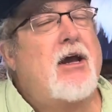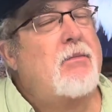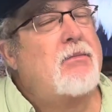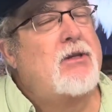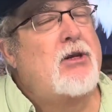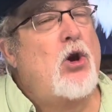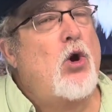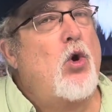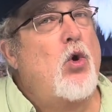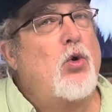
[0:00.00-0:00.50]
I'm
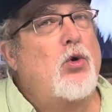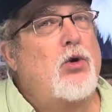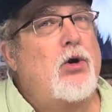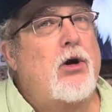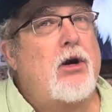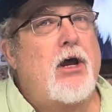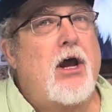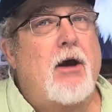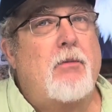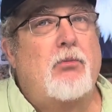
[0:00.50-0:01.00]
the owner
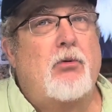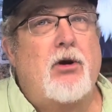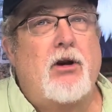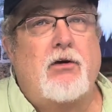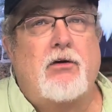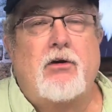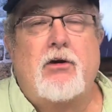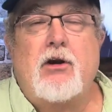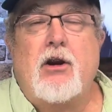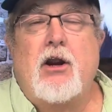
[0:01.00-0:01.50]
and
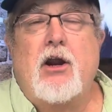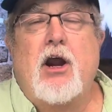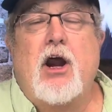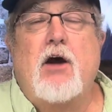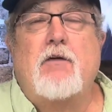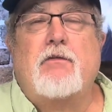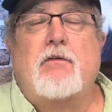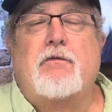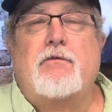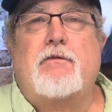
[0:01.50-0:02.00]
operator
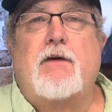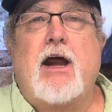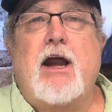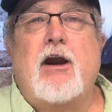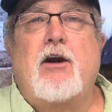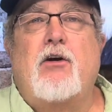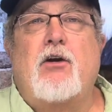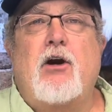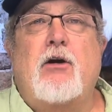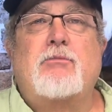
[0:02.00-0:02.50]
of a
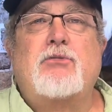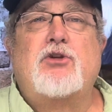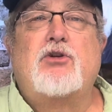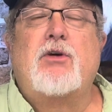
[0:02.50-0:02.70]
firearms